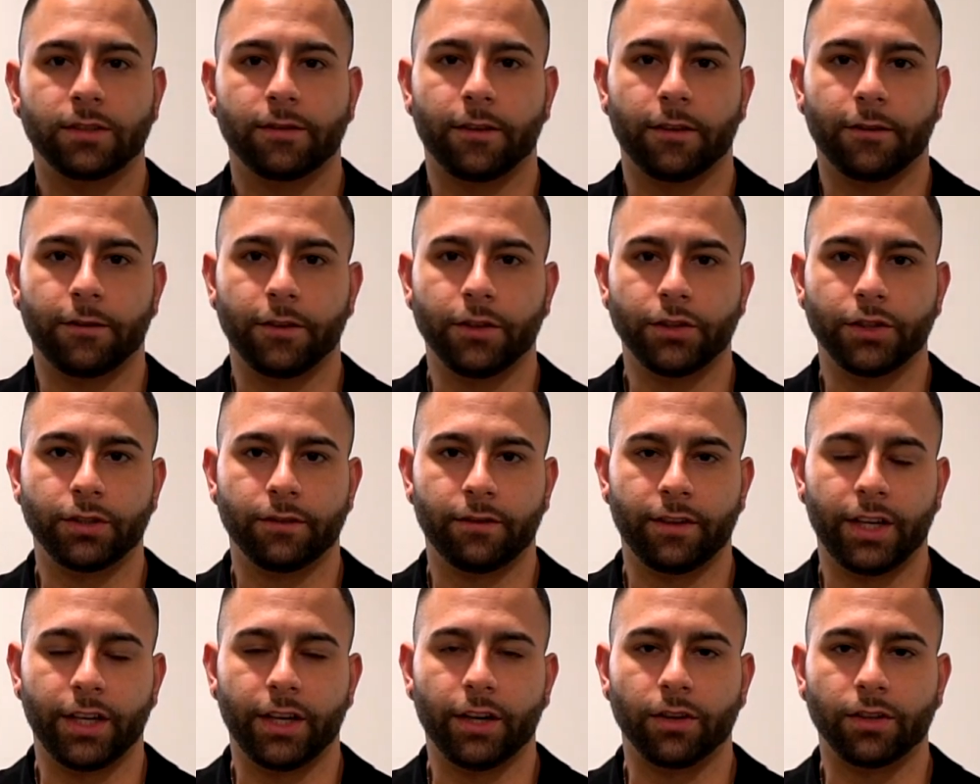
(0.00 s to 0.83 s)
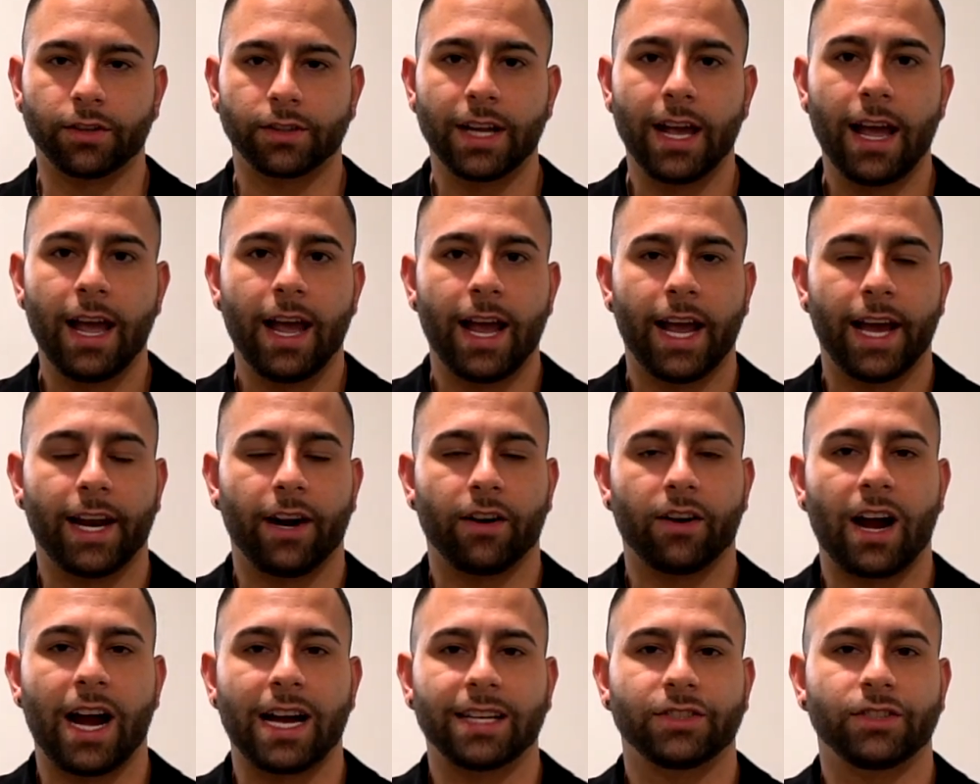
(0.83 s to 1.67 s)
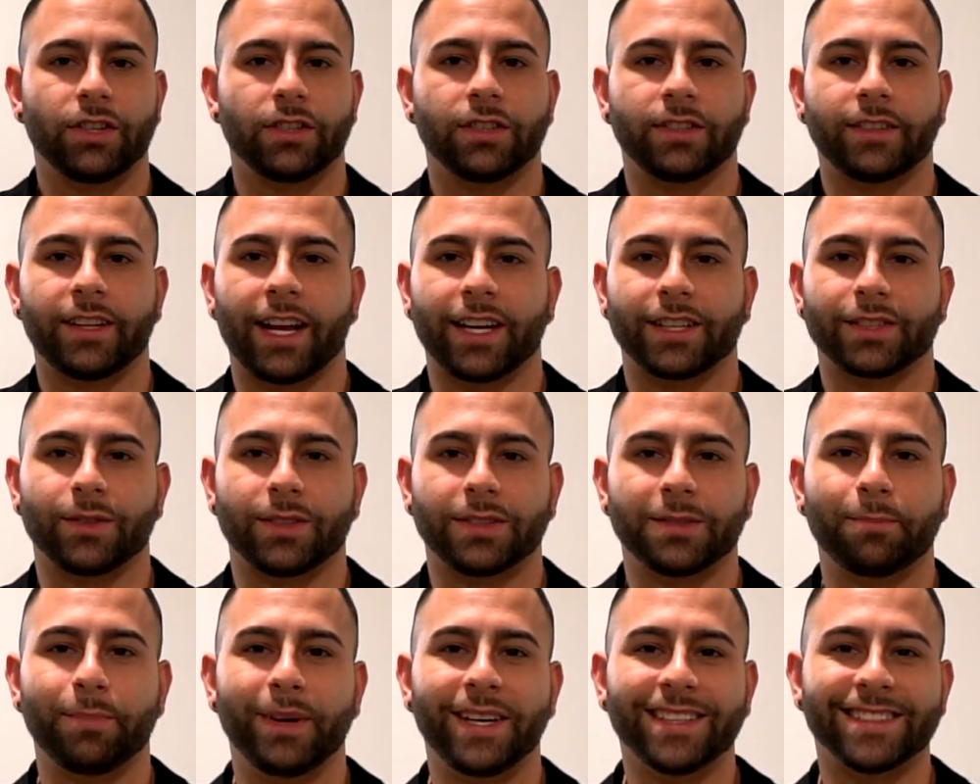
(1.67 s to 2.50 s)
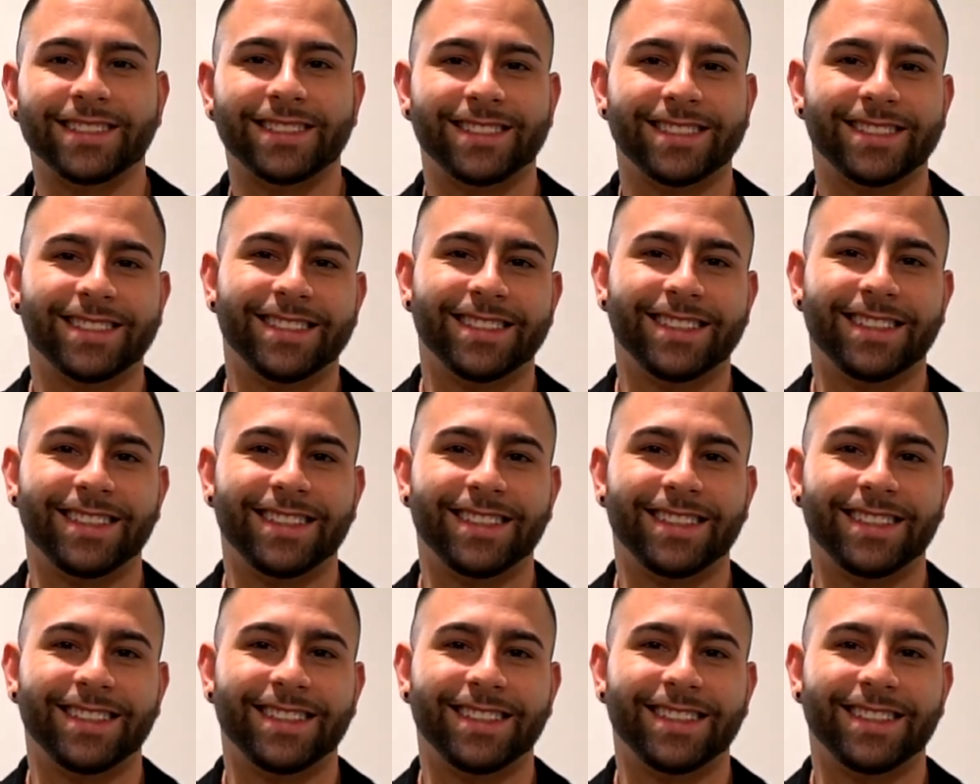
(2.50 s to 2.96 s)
for future videos, and I'll catch you on the next one. Peace.